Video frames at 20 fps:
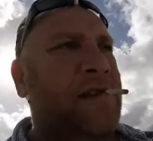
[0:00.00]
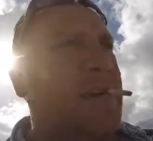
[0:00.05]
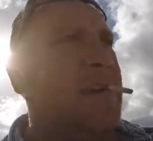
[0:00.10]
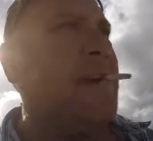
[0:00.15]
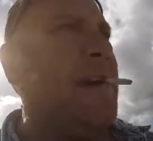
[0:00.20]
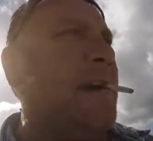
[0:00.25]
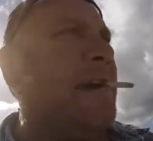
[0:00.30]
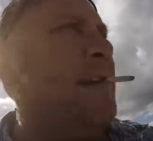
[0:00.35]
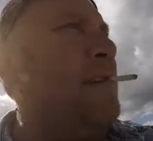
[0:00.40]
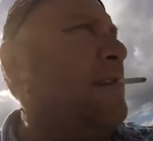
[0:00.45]
in
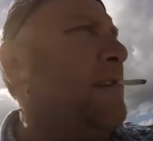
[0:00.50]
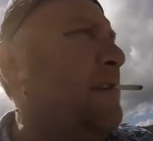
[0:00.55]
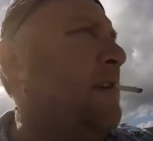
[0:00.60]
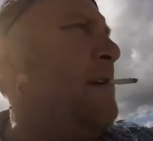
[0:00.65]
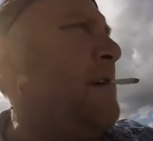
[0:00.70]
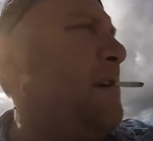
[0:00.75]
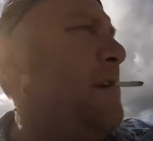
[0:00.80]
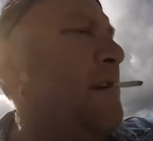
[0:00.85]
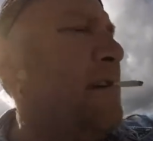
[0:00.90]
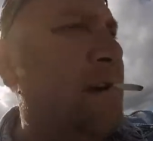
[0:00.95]
case
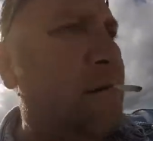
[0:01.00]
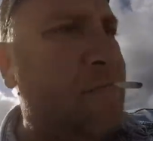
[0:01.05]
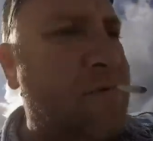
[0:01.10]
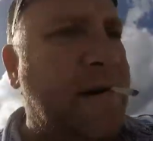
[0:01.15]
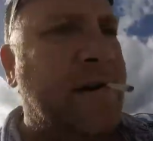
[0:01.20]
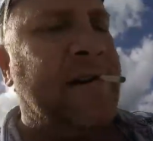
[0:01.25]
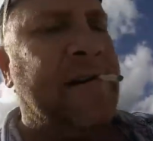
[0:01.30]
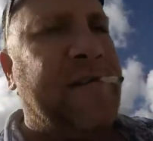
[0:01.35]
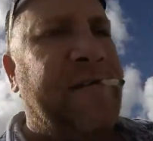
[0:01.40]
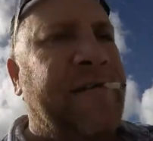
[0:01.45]
uh, he
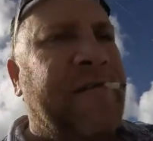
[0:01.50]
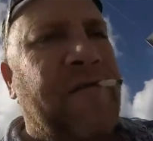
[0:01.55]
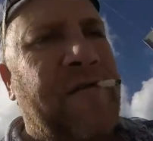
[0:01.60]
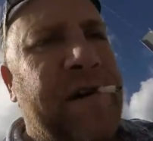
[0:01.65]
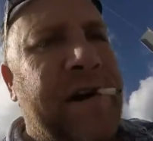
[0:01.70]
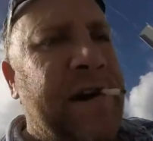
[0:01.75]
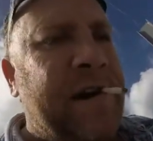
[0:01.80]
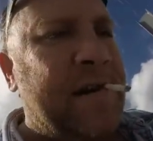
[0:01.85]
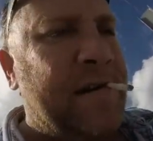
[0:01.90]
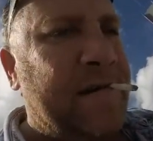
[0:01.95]
breaks
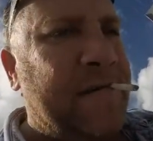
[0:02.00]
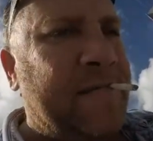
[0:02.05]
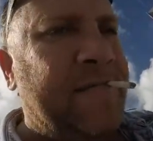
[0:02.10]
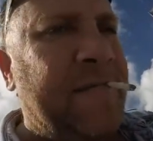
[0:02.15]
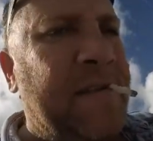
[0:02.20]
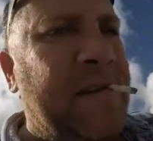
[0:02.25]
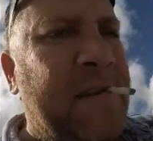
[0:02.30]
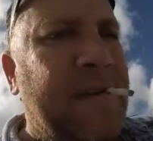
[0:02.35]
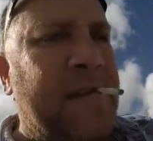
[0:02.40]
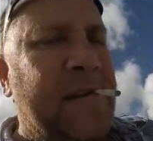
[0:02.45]
free.
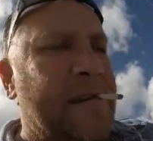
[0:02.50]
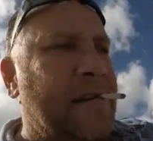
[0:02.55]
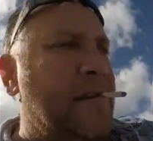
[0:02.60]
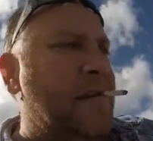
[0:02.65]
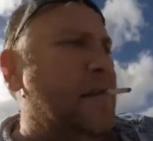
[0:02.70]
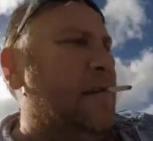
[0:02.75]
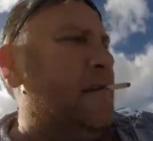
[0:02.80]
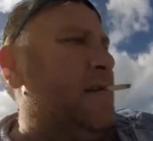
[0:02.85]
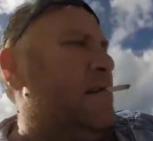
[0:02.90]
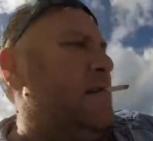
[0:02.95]

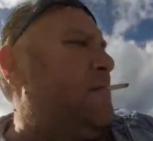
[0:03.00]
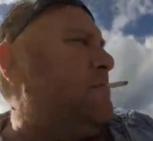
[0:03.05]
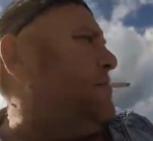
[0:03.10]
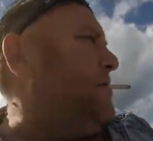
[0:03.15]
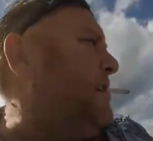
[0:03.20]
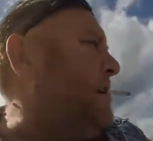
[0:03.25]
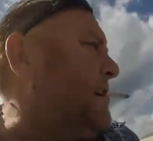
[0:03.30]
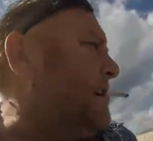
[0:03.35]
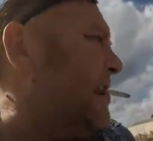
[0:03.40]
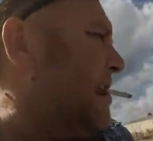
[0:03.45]

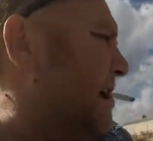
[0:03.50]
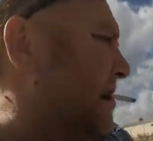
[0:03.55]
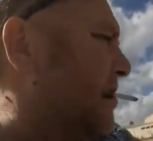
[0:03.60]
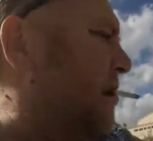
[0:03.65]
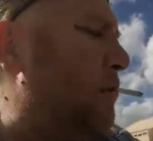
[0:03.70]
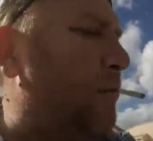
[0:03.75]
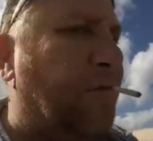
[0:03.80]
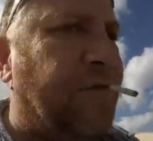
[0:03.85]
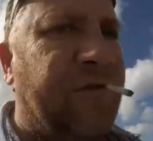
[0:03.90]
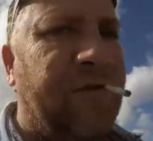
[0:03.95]
But he's let
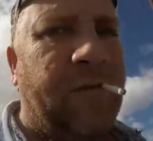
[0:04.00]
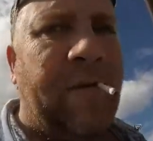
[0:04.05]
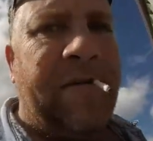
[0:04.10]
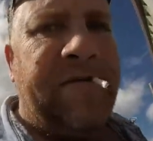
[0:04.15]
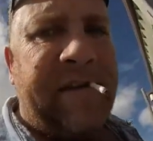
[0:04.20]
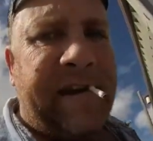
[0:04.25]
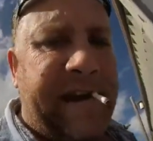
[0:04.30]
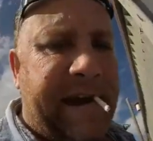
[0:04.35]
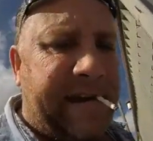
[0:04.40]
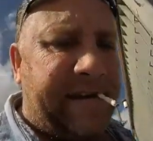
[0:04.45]
loose when
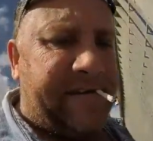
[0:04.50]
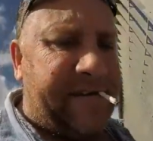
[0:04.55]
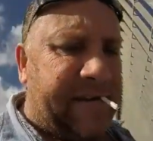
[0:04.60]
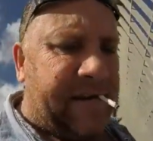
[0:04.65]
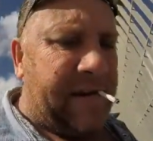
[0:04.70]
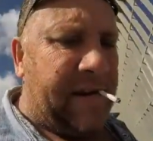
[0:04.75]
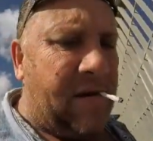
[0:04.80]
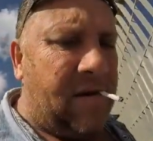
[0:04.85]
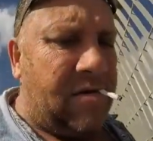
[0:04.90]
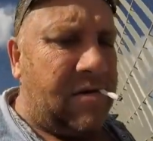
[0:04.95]
the gates are
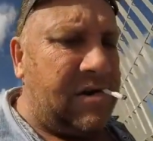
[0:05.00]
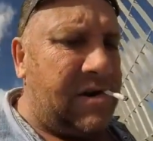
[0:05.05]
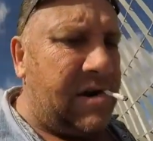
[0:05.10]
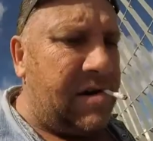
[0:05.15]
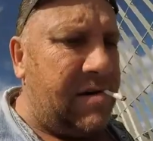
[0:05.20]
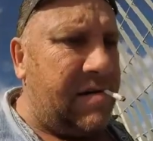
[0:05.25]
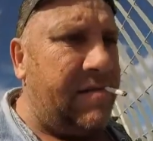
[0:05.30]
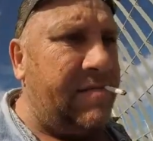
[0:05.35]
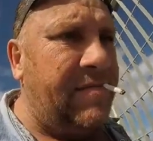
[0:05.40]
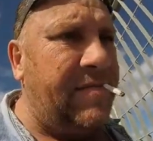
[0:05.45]
locked,
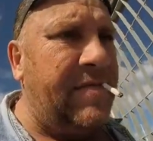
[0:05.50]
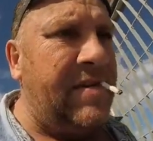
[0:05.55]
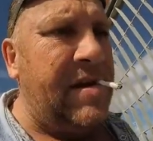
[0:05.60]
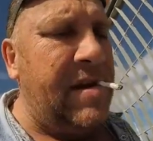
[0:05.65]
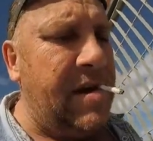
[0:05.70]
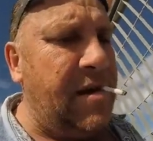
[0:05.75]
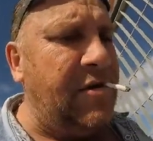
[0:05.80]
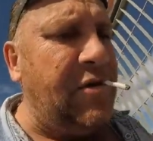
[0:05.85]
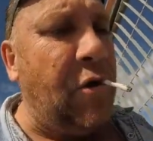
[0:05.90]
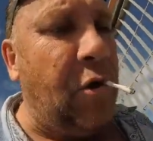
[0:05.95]

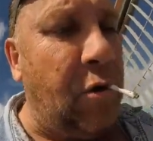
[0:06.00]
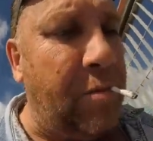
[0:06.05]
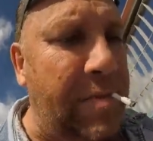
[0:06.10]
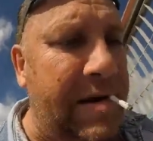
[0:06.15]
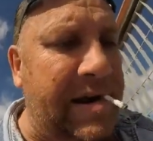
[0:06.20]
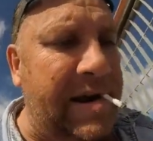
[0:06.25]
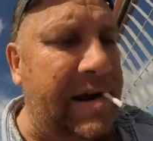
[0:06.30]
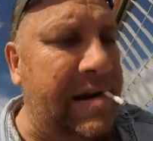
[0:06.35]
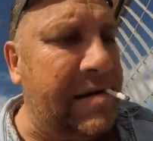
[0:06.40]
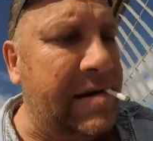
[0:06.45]

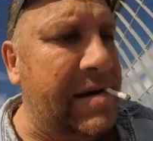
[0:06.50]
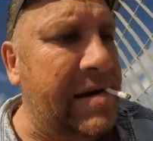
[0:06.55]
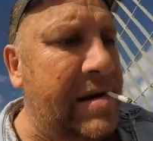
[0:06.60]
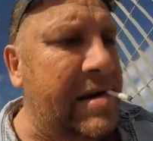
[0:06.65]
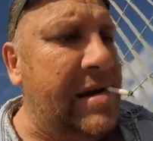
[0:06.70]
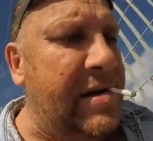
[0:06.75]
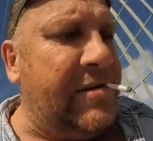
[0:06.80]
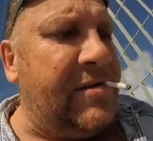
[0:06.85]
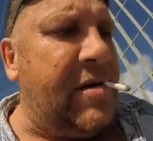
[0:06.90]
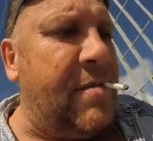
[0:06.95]
normally.
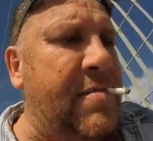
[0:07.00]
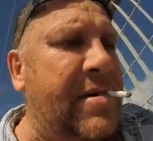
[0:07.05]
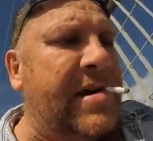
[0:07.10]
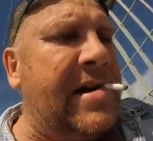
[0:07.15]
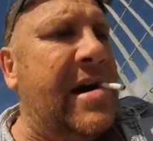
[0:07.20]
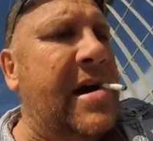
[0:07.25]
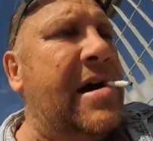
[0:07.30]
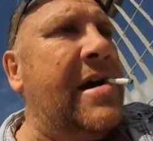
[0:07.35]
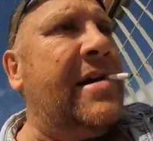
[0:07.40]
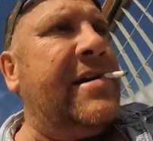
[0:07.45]
So
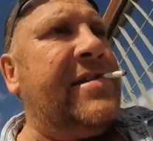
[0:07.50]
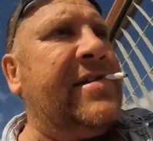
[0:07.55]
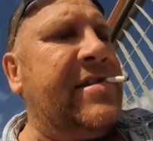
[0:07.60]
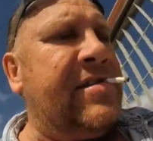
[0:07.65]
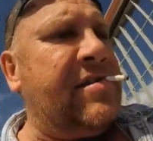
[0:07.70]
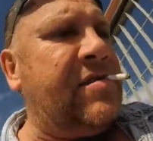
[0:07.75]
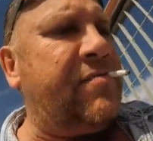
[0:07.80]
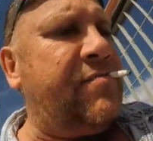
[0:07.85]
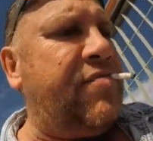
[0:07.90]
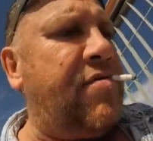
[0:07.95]
Macaris
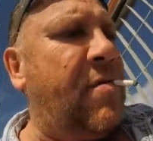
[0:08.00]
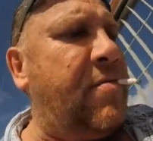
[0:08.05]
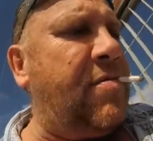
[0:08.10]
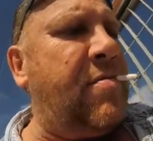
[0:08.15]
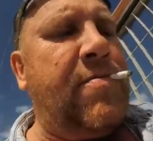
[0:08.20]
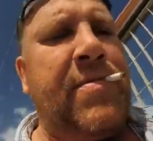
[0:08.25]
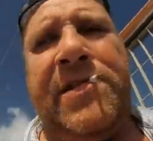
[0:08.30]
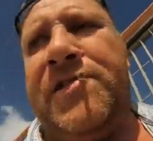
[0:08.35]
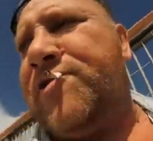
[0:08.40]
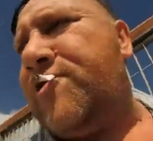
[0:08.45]
has
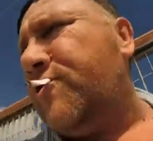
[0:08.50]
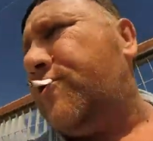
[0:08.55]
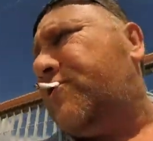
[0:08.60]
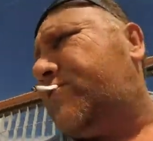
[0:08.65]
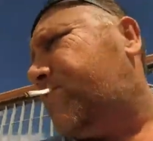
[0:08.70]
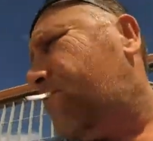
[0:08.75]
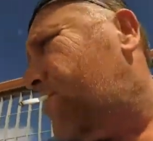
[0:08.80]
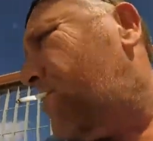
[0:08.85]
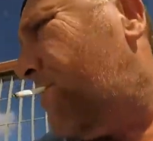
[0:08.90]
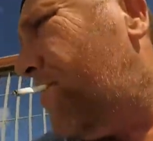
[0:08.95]
probably just
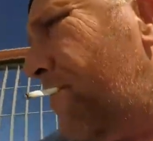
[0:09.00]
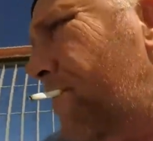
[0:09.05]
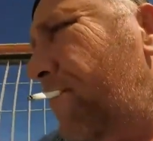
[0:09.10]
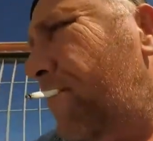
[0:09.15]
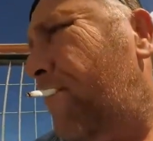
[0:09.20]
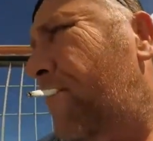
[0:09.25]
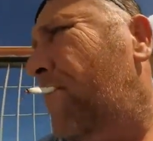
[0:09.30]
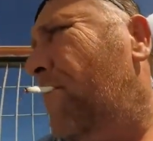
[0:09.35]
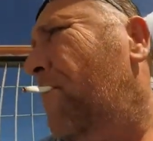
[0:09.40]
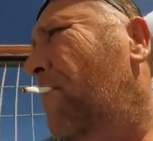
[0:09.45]
uh,
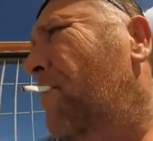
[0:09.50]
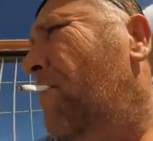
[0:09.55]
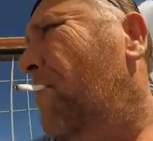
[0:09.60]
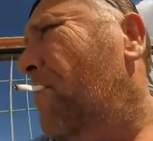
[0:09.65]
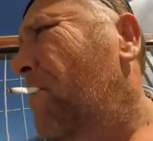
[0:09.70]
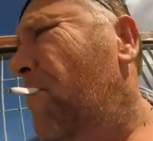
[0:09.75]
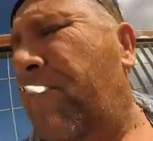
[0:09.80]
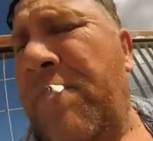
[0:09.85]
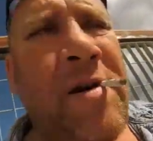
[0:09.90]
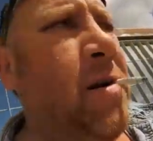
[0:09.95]

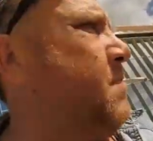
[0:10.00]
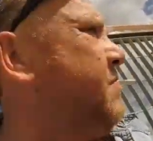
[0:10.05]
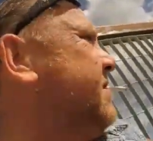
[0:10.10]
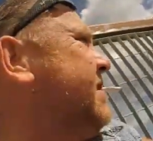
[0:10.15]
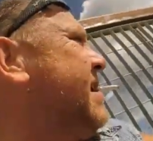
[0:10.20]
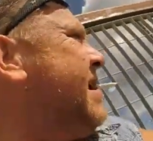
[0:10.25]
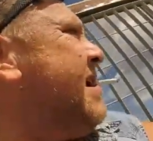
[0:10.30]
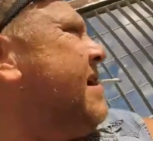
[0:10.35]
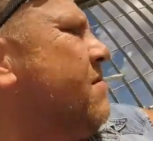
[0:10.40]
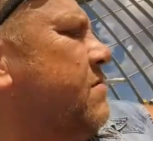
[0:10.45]
popped
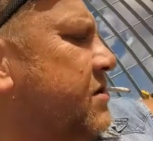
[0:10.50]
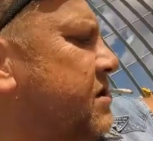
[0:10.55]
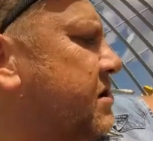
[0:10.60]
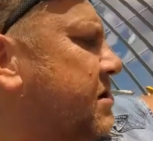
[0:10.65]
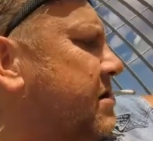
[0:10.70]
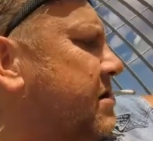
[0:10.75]
out